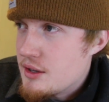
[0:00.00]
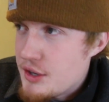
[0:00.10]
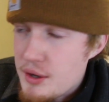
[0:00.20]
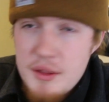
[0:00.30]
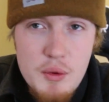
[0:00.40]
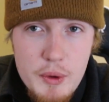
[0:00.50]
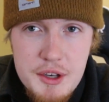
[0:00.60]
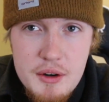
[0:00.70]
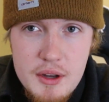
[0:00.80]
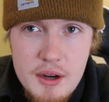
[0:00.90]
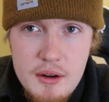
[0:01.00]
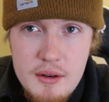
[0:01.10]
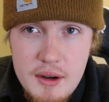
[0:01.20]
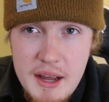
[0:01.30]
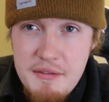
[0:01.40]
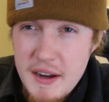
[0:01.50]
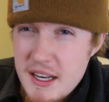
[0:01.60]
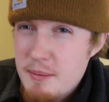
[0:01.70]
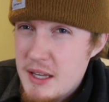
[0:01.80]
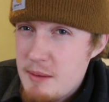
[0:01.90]
during the winter here. If I
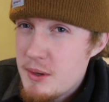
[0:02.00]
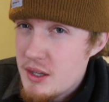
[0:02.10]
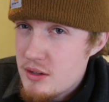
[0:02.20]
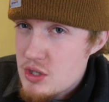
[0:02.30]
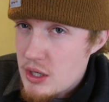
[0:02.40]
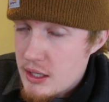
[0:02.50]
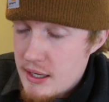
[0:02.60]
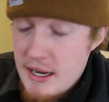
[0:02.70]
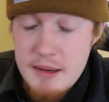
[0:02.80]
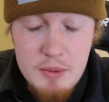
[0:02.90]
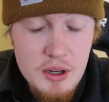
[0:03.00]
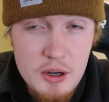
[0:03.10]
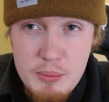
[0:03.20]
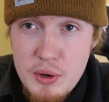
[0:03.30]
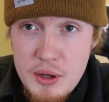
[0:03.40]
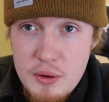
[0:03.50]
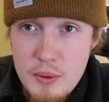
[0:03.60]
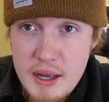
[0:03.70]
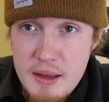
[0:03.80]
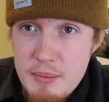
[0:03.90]
end up keeping this truck, I'm gonna put it
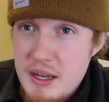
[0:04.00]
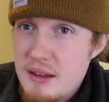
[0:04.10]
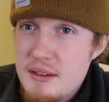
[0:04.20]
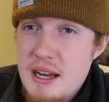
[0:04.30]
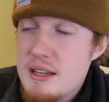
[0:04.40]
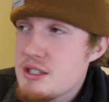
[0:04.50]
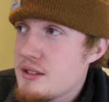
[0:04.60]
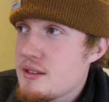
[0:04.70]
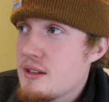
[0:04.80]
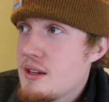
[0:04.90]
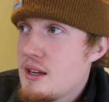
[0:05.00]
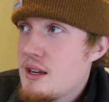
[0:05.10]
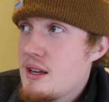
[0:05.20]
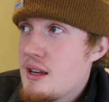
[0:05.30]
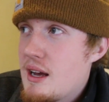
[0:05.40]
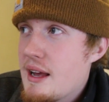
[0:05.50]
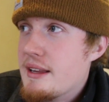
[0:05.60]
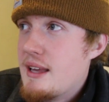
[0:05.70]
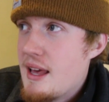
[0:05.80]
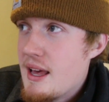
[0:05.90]
away because I
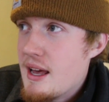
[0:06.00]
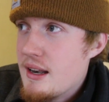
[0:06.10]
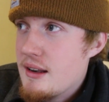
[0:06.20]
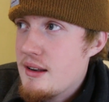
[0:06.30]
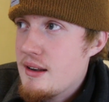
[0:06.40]
can't,